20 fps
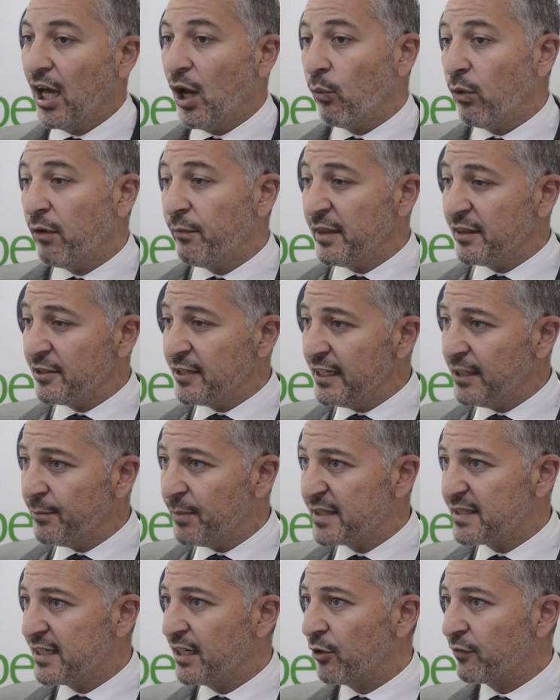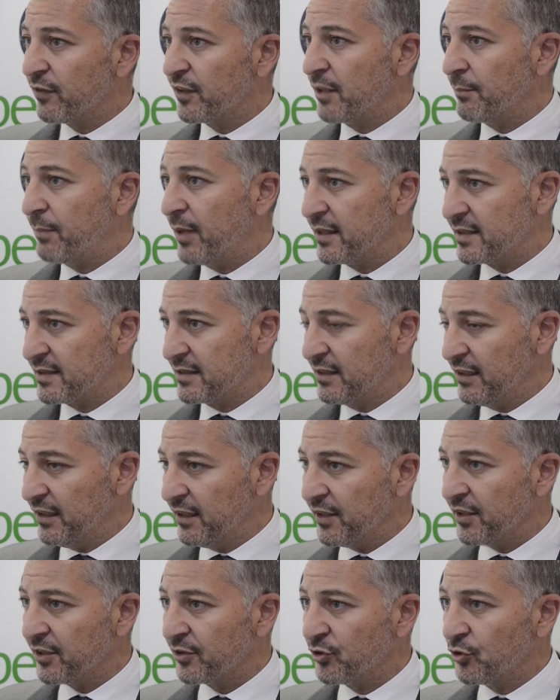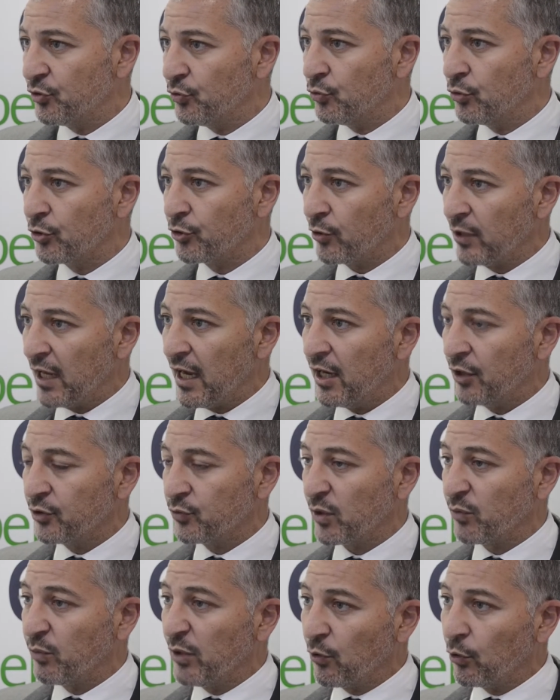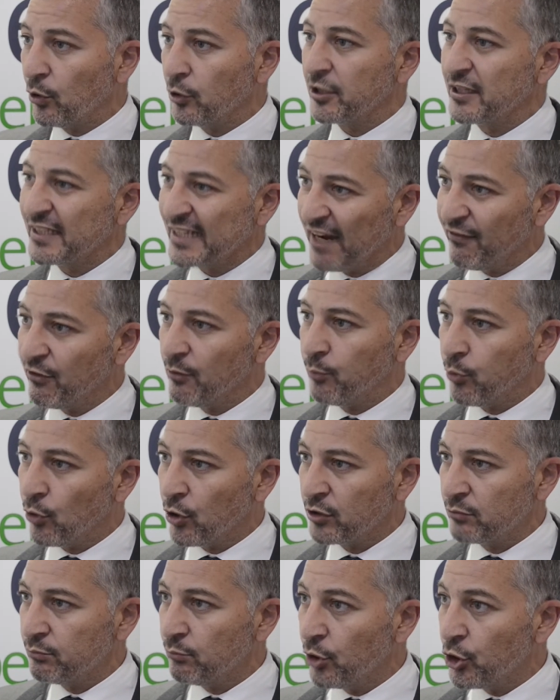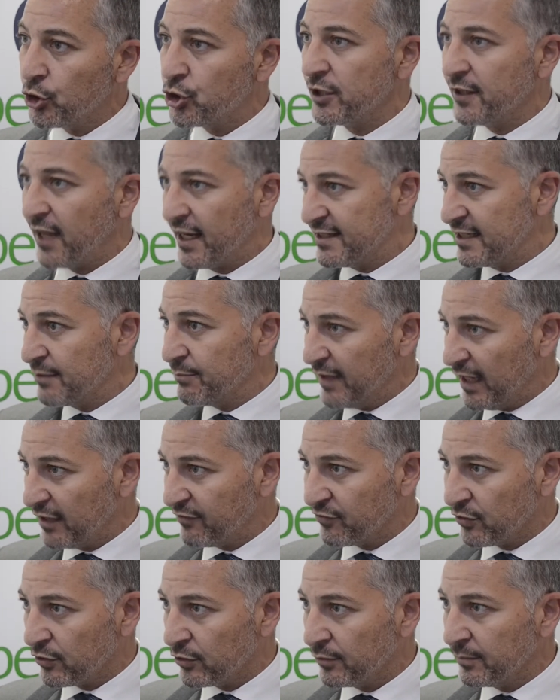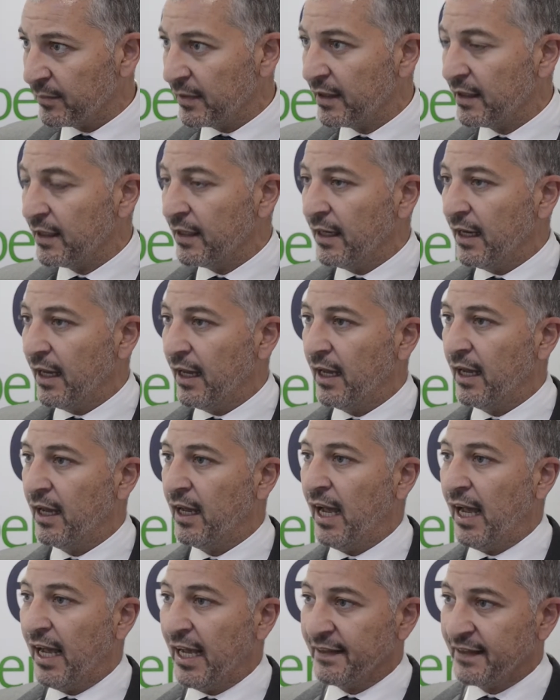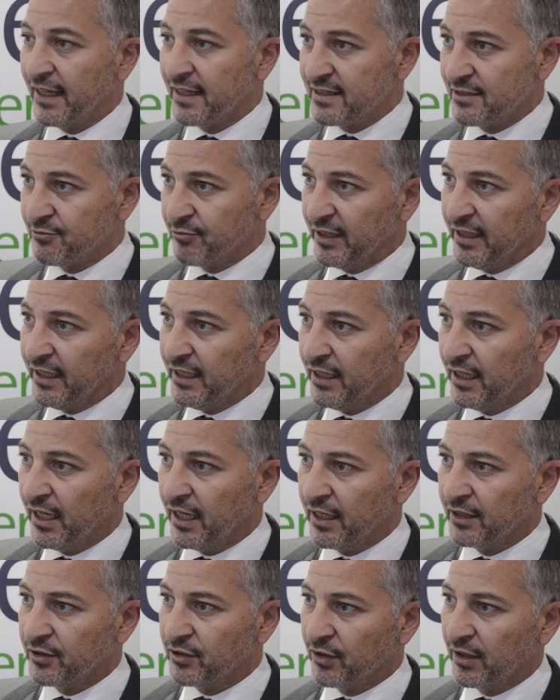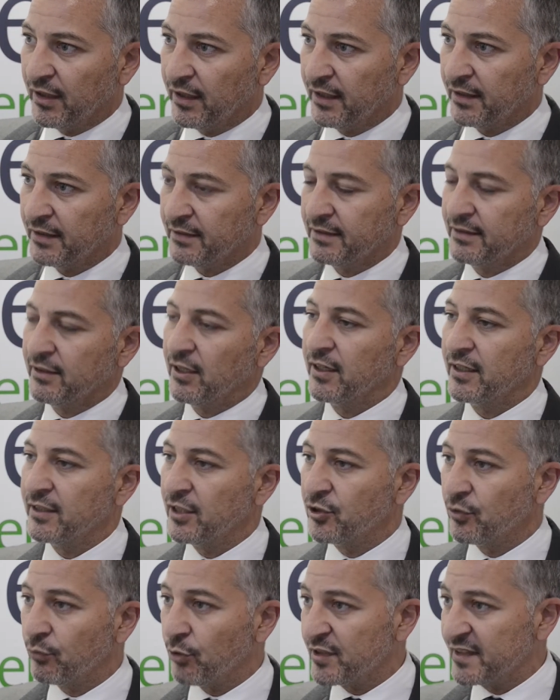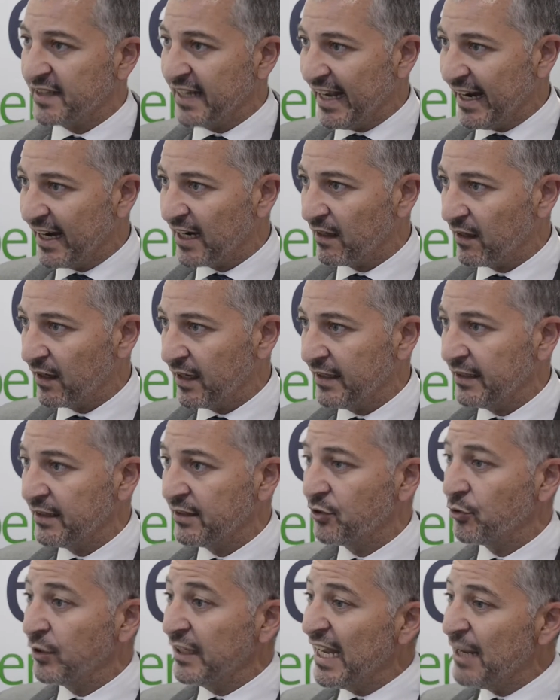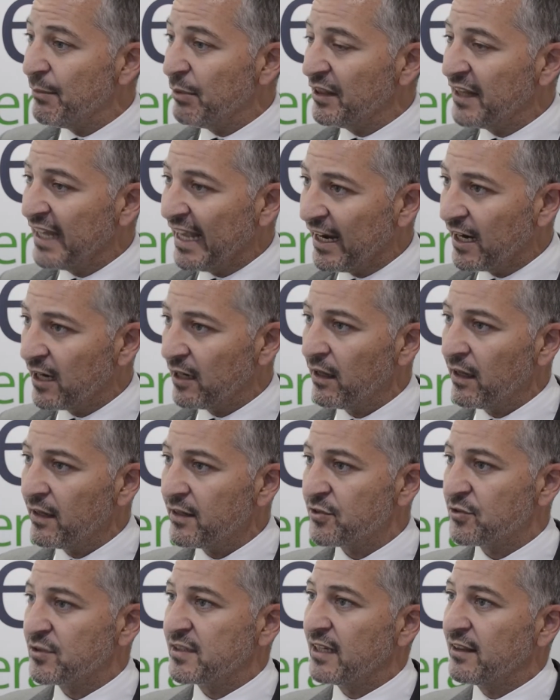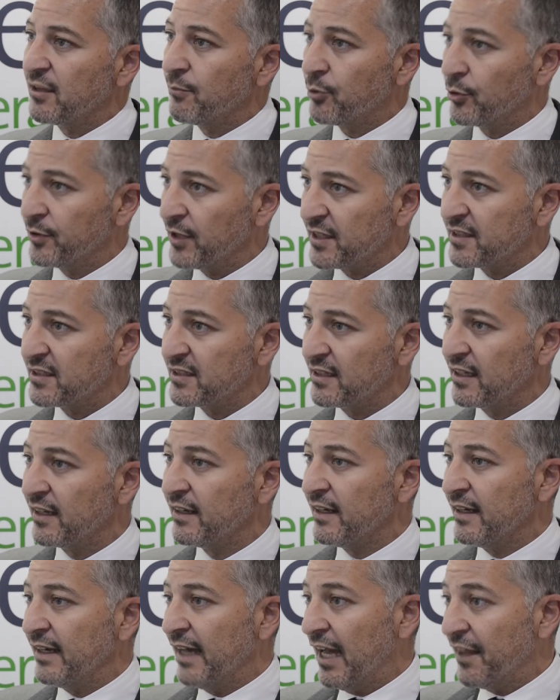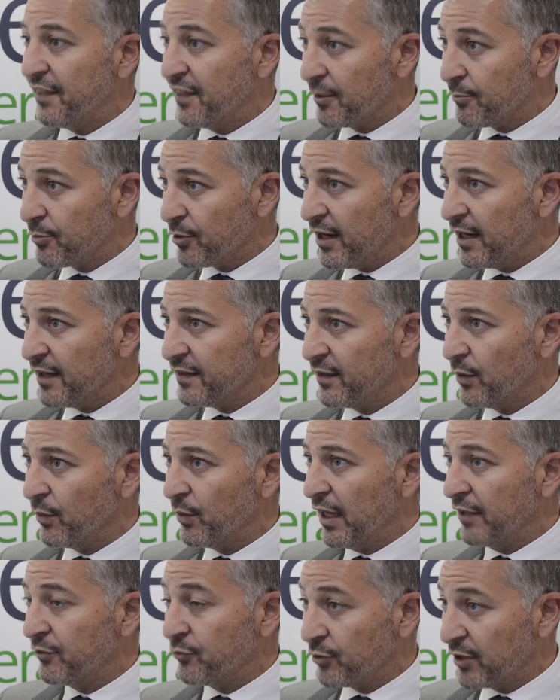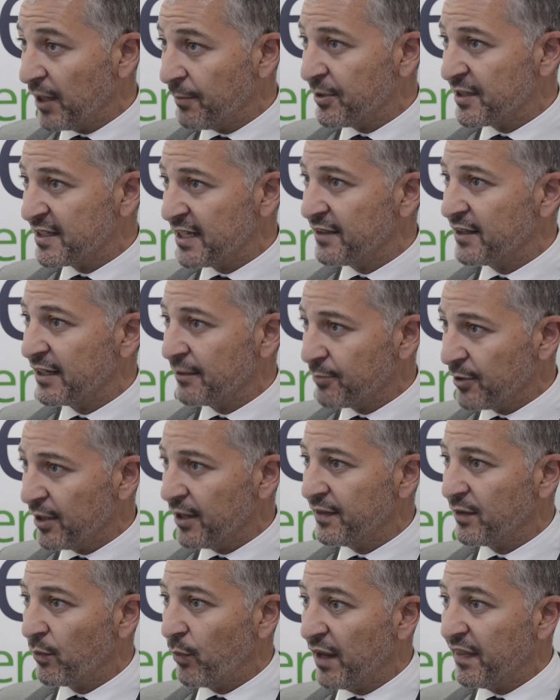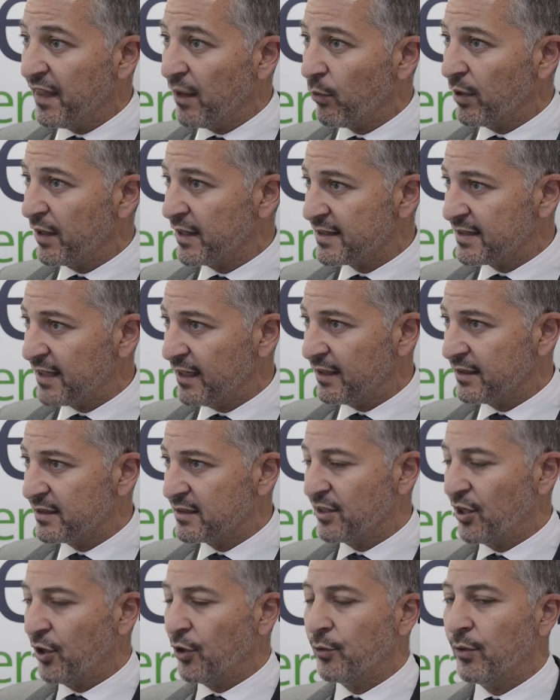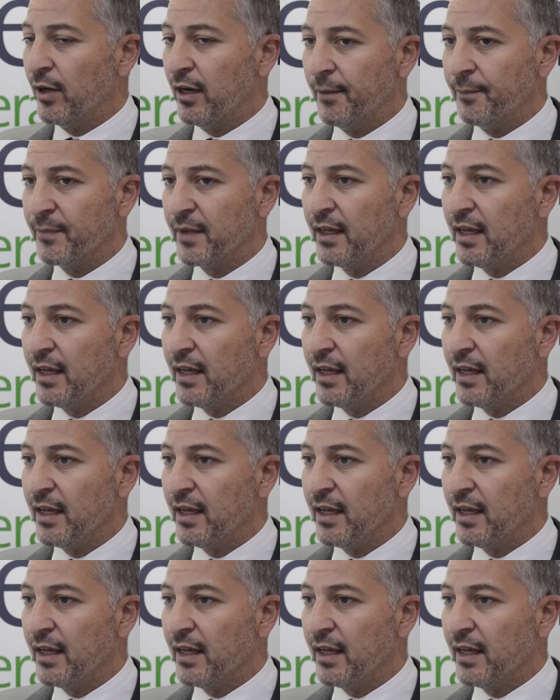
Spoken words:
We've been really busy over the past year to roll out what we call the Travelport merchandising platform, and that's really targeted towards the airline, to enable the airlines to sell the products and their brand, and to represent their brand the way they want to sell it. So